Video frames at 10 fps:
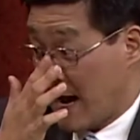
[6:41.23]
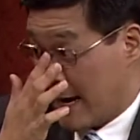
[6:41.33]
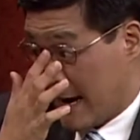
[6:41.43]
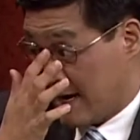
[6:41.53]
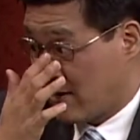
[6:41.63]
I,
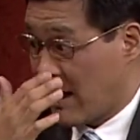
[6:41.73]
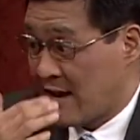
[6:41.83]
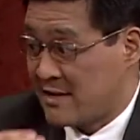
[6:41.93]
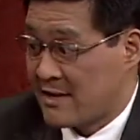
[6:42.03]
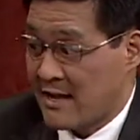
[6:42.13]
and,
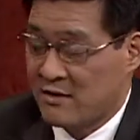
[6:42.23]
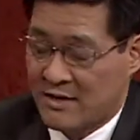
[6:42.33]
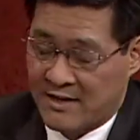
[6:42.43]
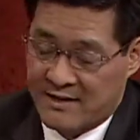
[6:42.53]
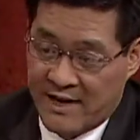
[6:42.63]
and, I looked
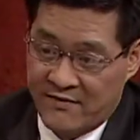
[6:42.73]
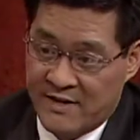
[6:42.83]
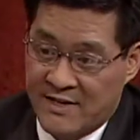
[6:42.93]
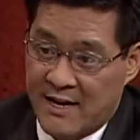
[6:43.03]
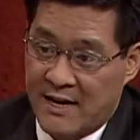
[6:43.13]
at the
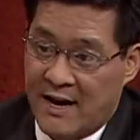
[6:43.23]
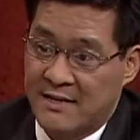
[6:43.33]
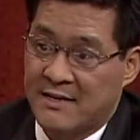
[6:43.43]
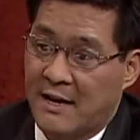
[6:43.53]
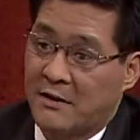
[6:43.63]
safety data, I
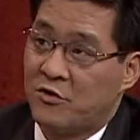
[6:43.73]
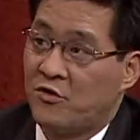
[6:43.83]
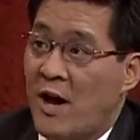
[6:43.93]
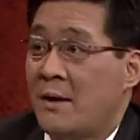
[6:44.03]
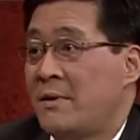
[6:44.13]
decided to
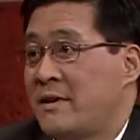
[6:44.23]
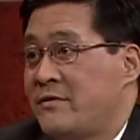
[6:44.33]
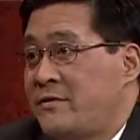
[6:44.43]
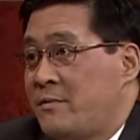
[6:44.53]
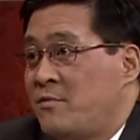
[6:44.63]
try it
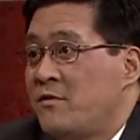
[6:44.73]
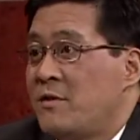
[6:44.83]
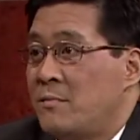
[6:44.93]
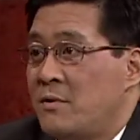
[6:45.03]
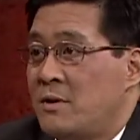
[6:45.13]
because the proof of
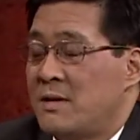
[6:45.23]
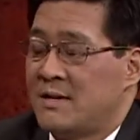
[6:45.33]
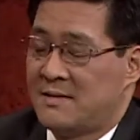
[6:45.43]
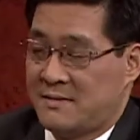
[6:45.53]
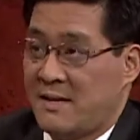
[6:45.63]
the pudding
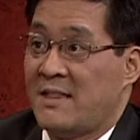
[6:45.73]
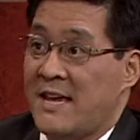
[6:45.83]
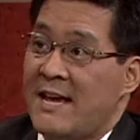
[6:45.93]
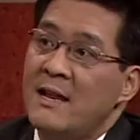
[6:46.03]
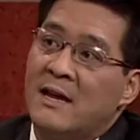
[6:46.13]
is in
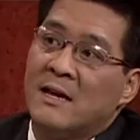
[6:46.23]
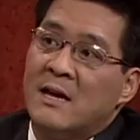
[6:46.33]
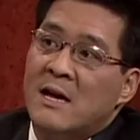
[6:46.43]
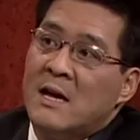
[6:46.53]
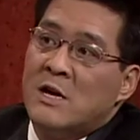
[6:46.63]
the eating.
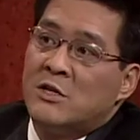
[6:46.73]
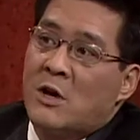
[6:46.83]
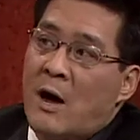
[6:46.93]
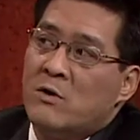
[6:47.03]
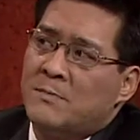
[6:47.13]
Right.
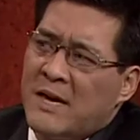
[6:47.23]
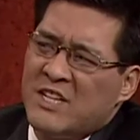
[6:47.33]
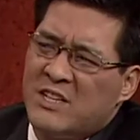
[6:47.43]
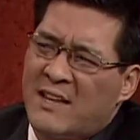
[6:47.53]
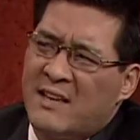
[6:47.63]
So I was
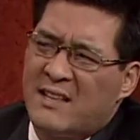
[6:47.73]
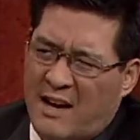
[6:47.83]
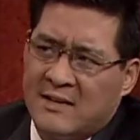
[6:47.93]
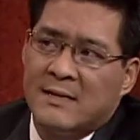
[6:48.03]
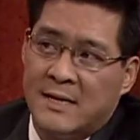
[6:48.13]
patient, I think,
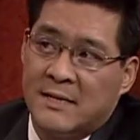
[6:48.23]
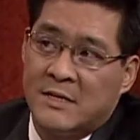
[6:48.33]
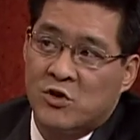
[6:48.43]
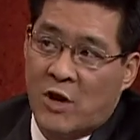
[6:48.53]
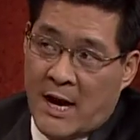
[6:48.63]
19
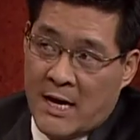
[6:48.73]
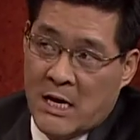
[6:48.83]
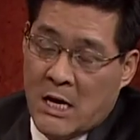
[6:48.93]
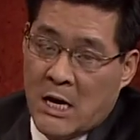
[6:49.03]
to try it.